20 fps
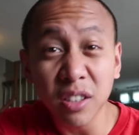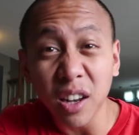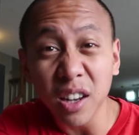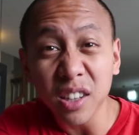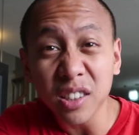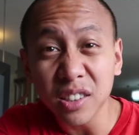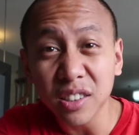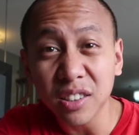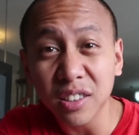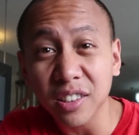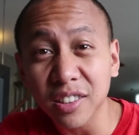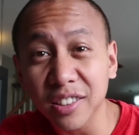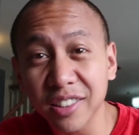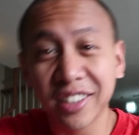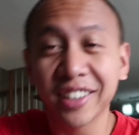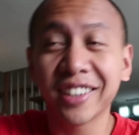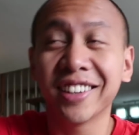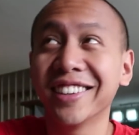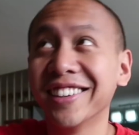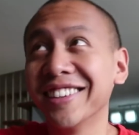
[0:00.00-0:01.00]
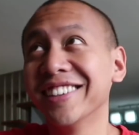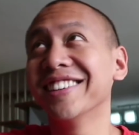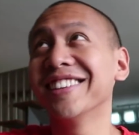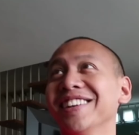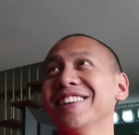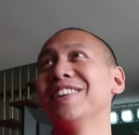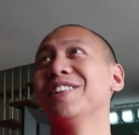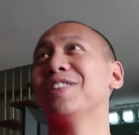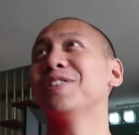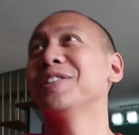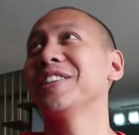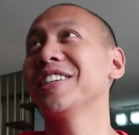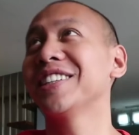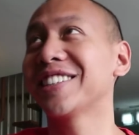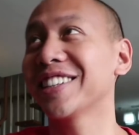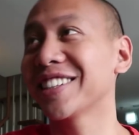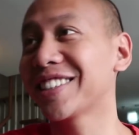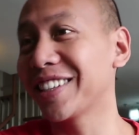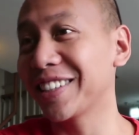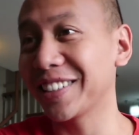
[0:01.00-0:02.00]
dust, only
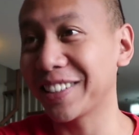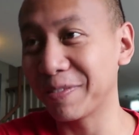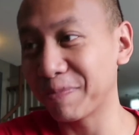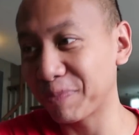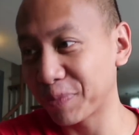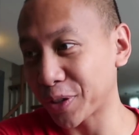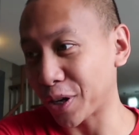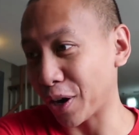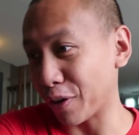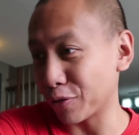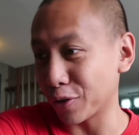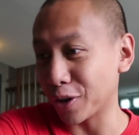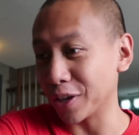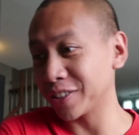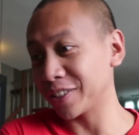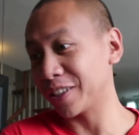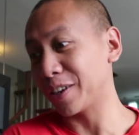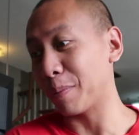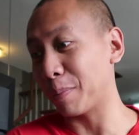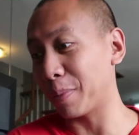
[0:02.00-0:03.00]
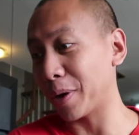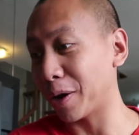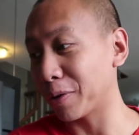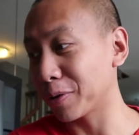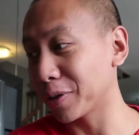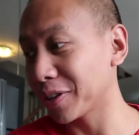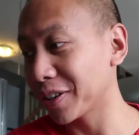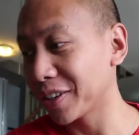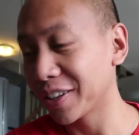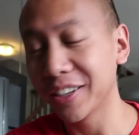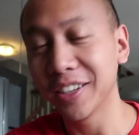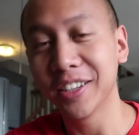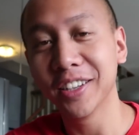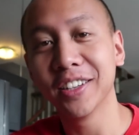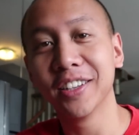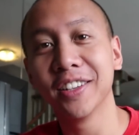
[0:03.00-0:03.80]
it doesn't cover us in a powder.